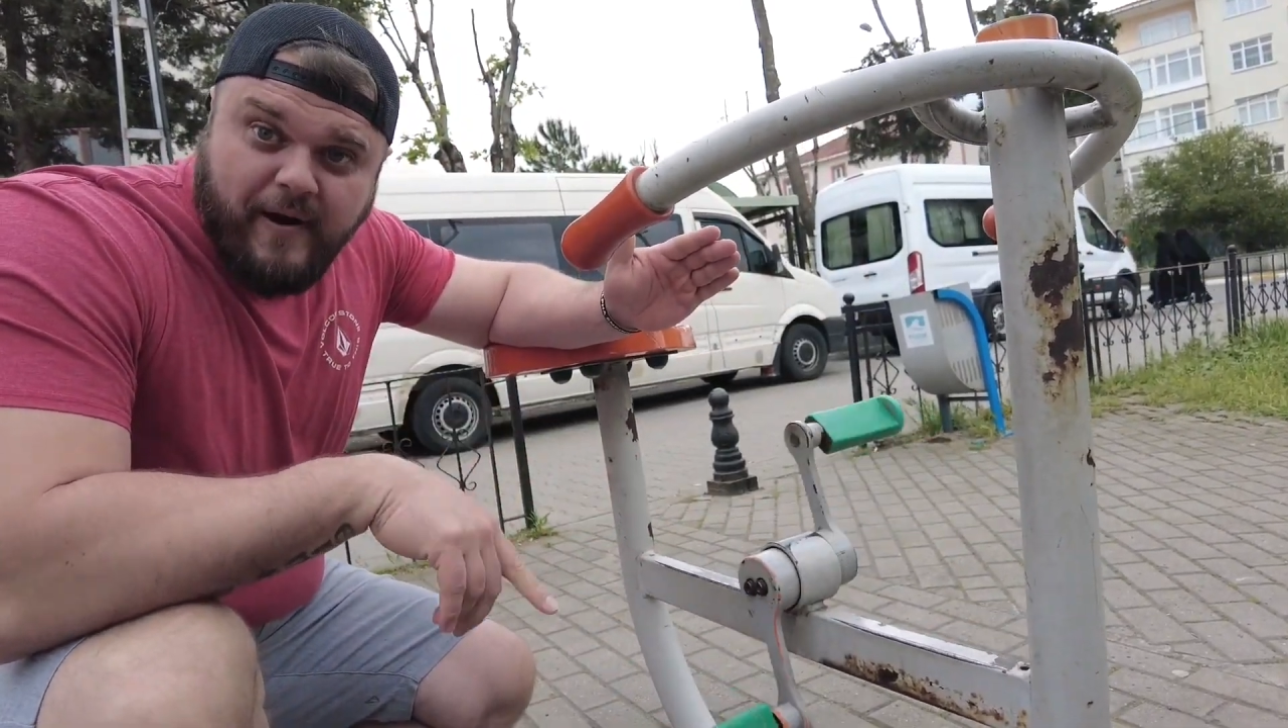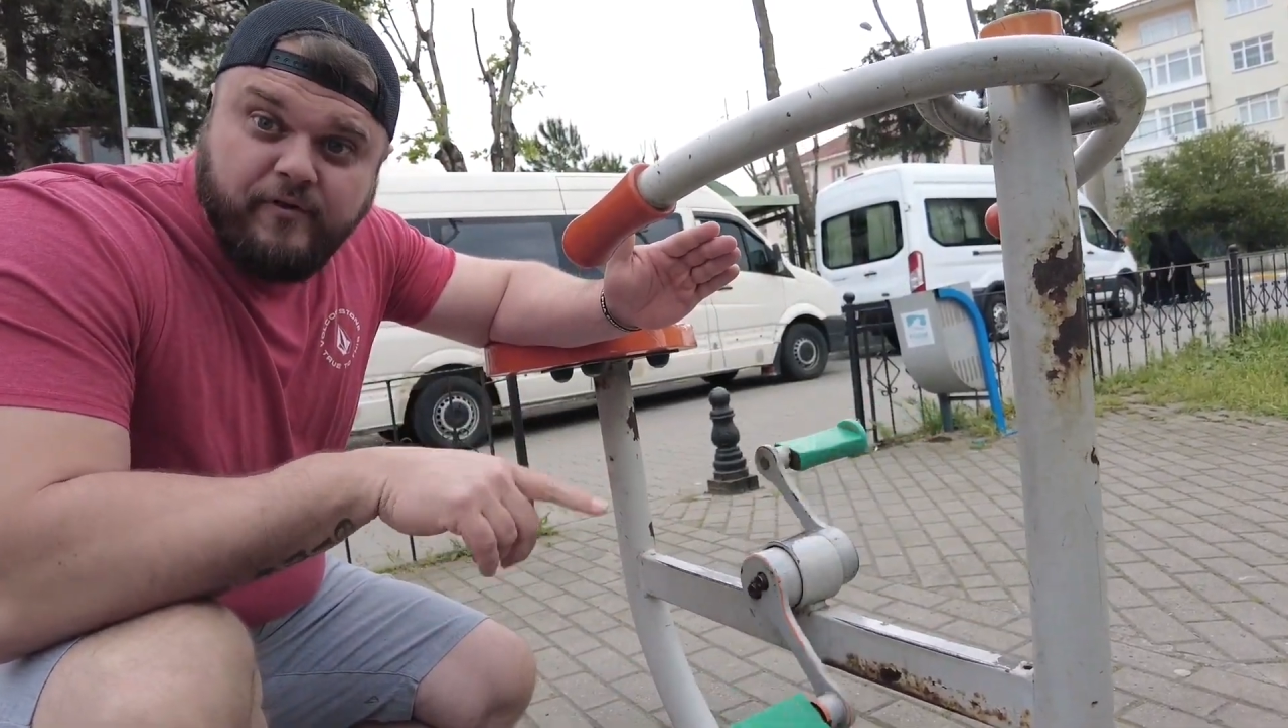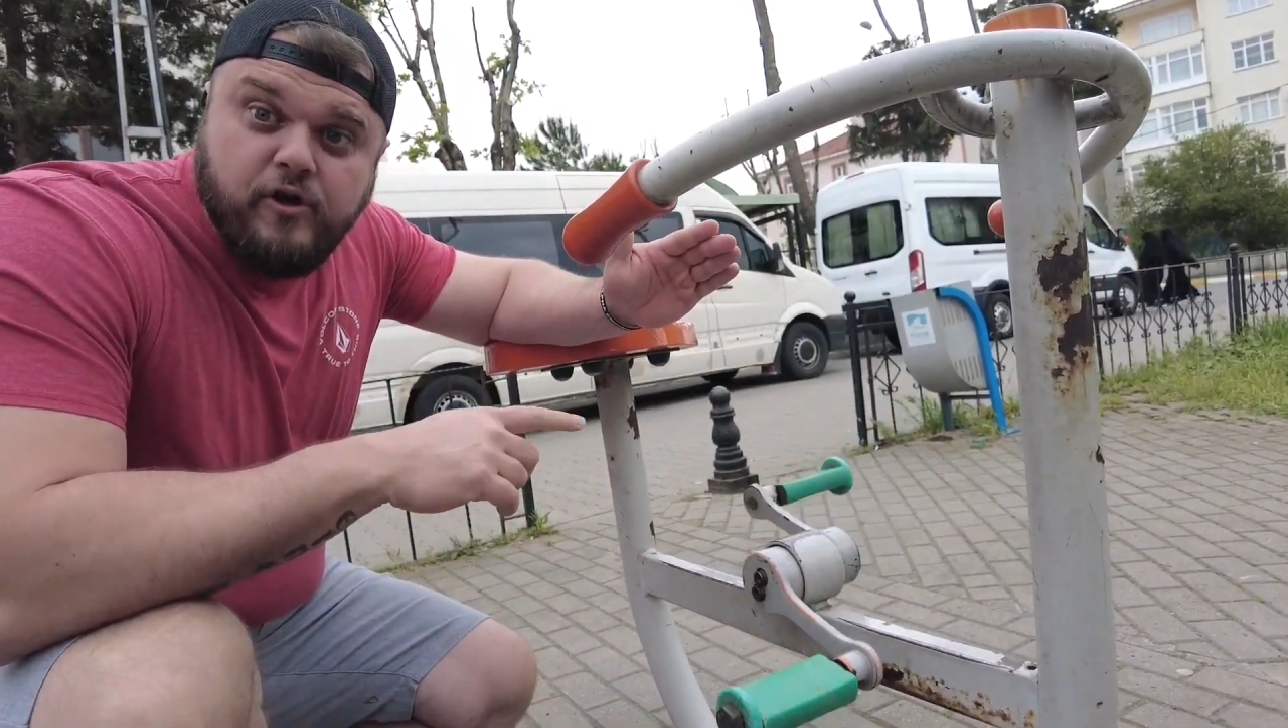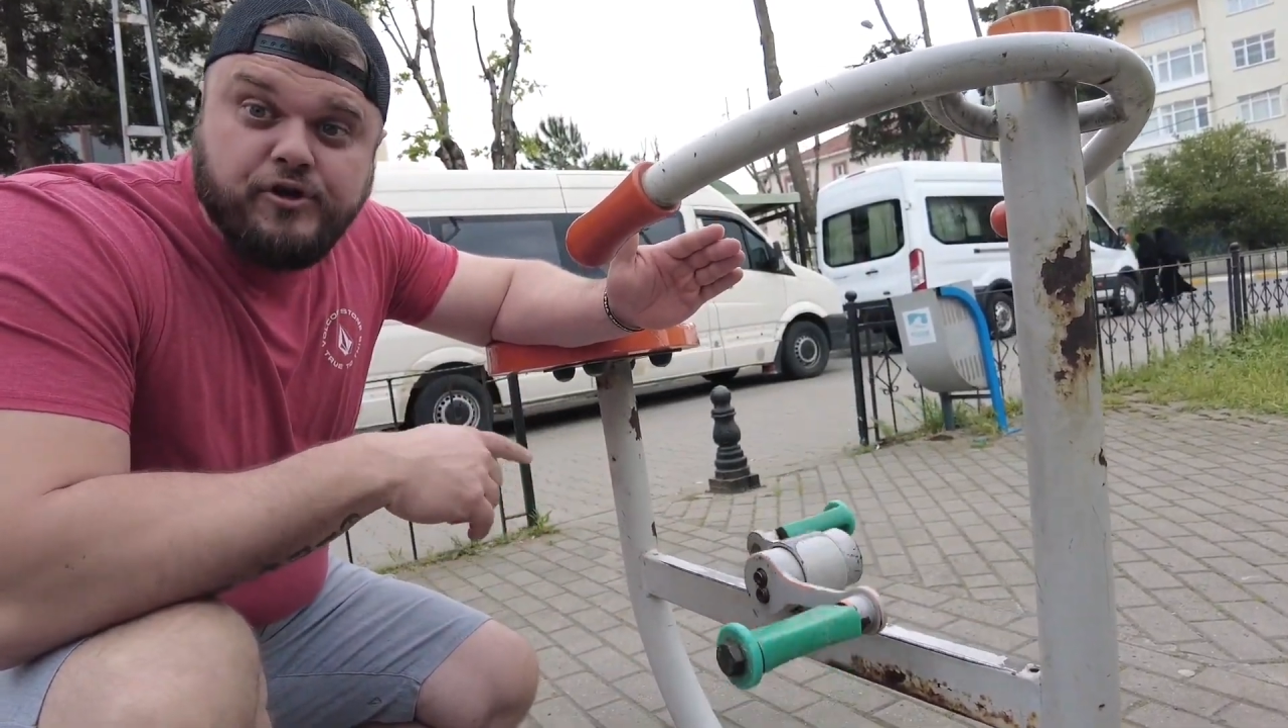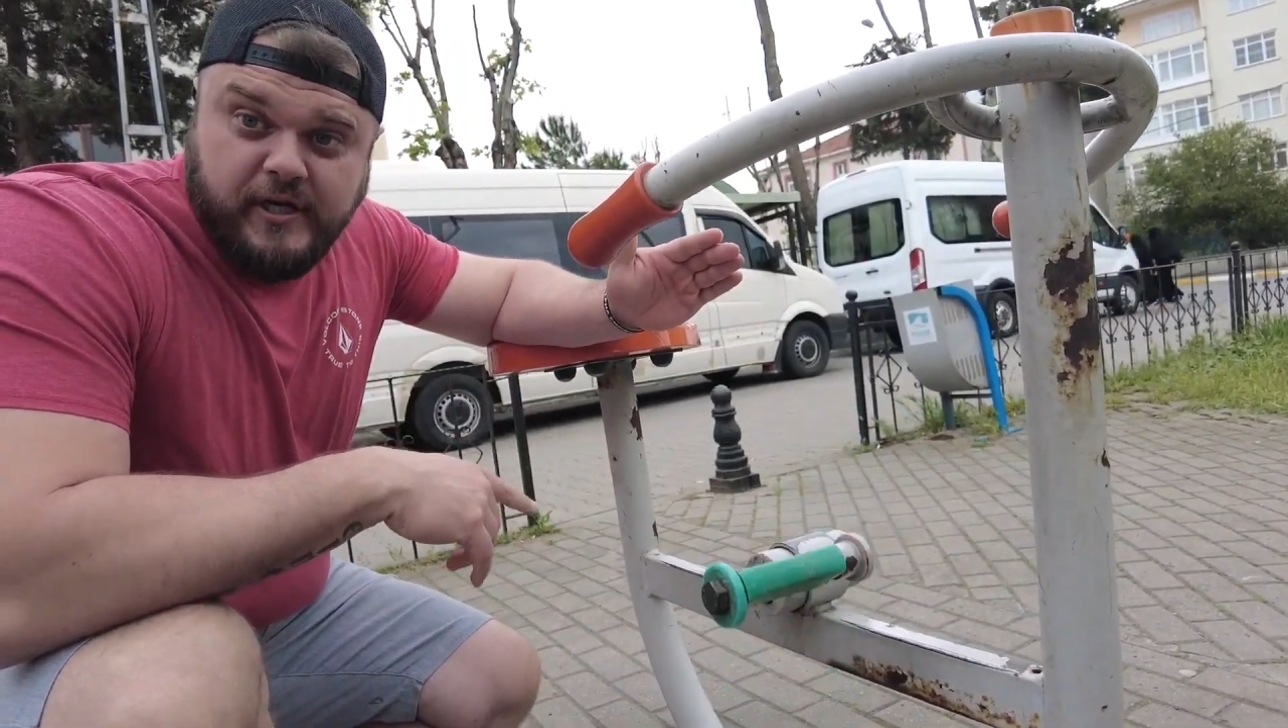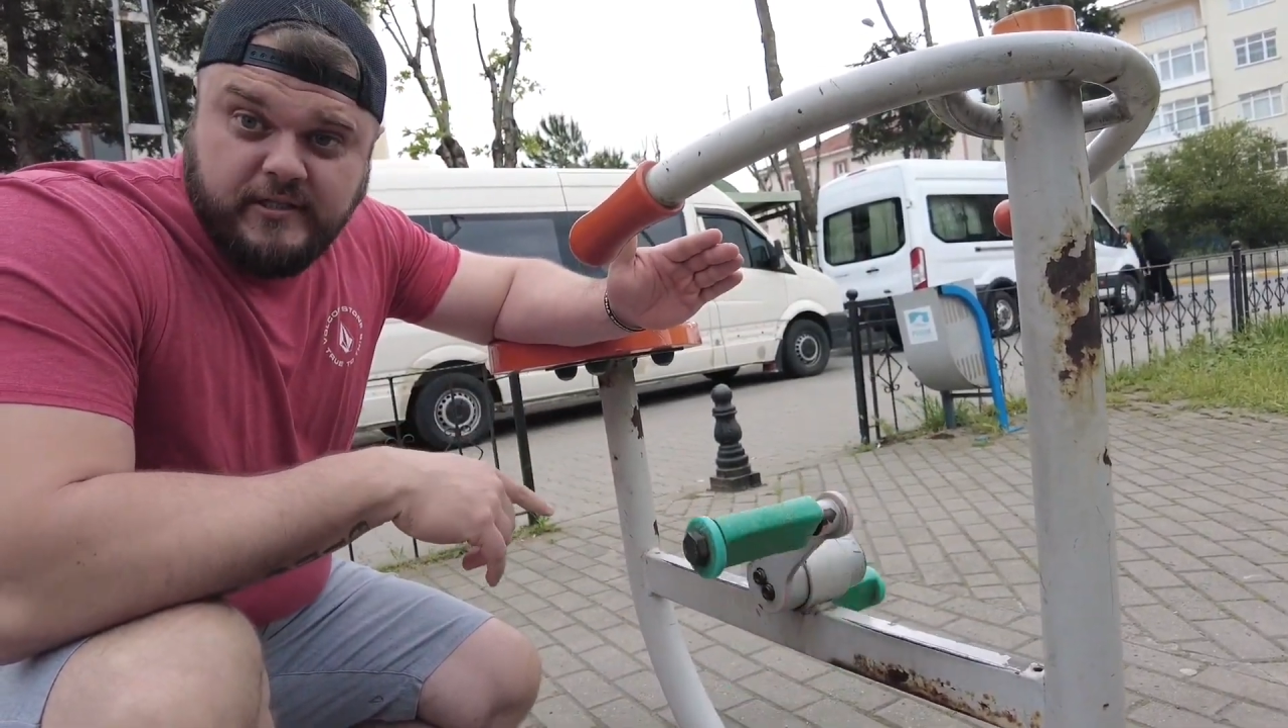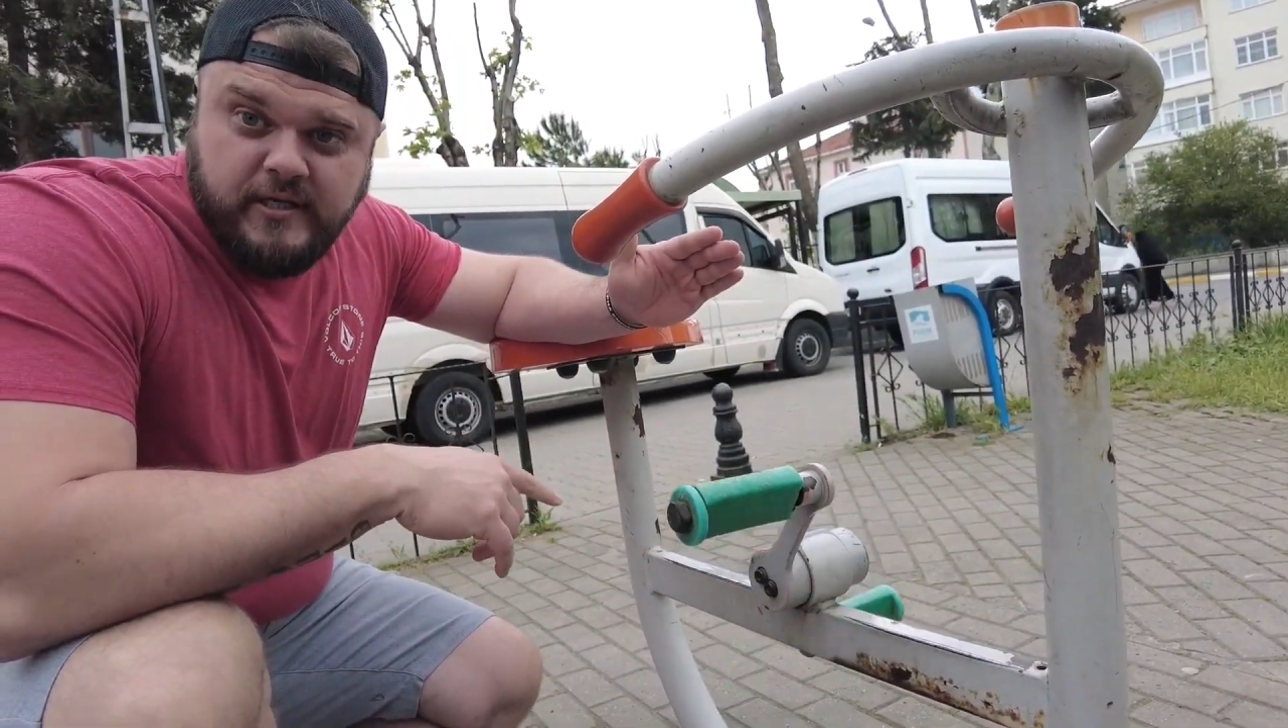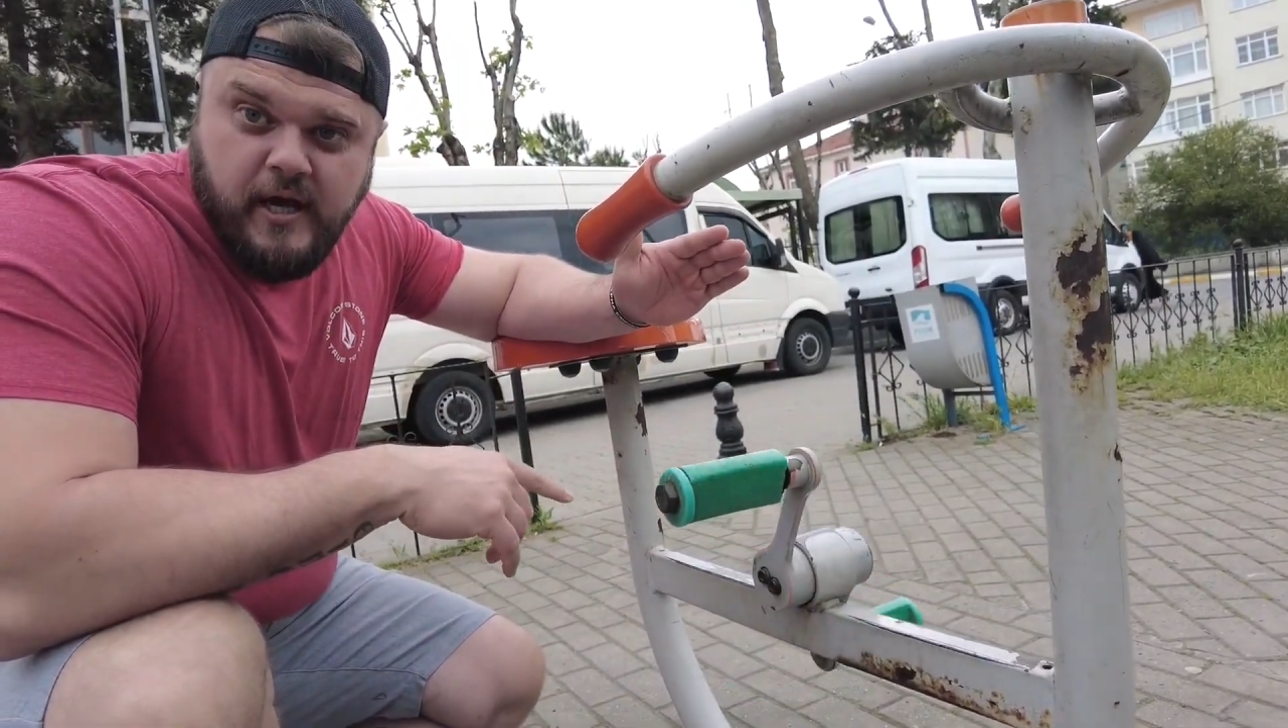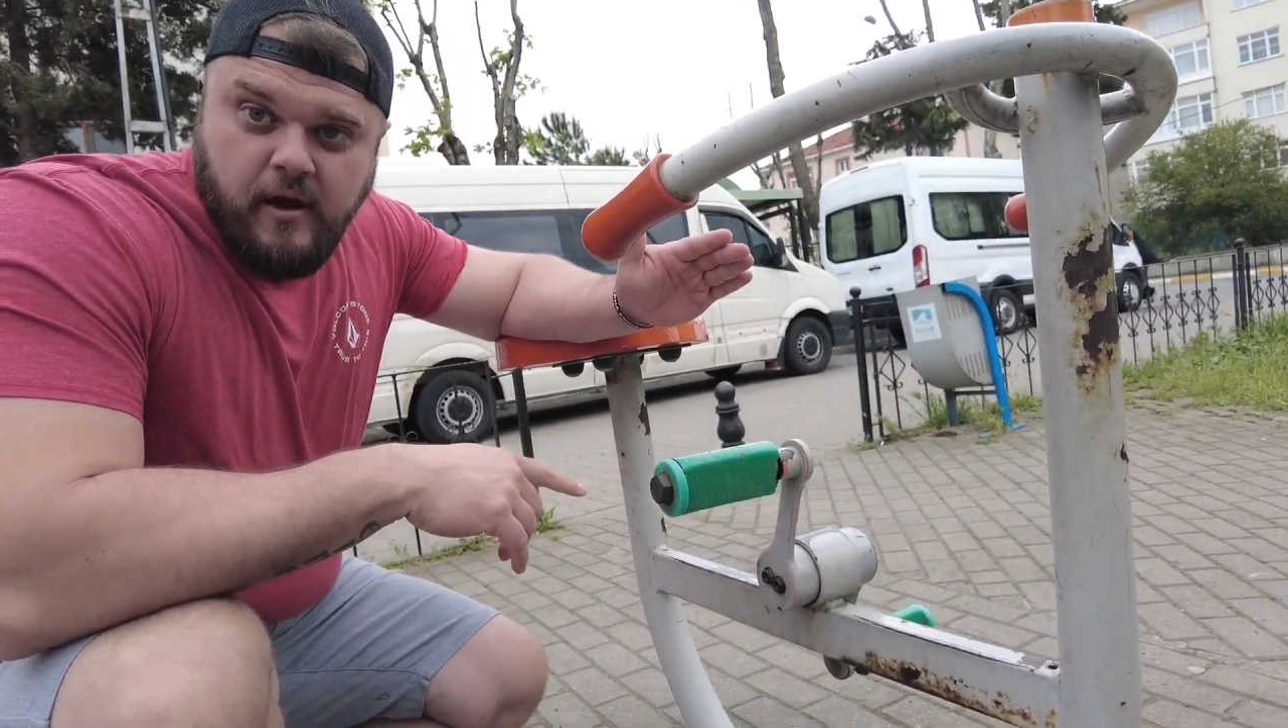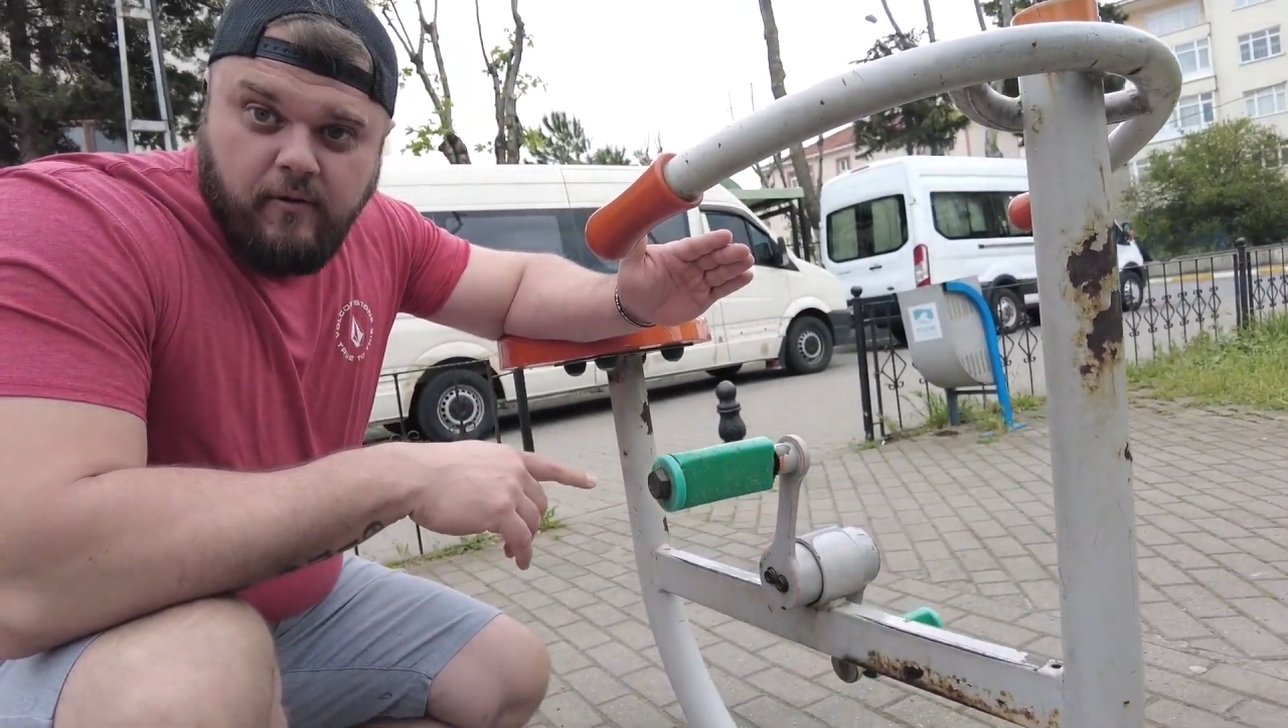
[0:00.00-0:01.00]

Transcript: revolutions,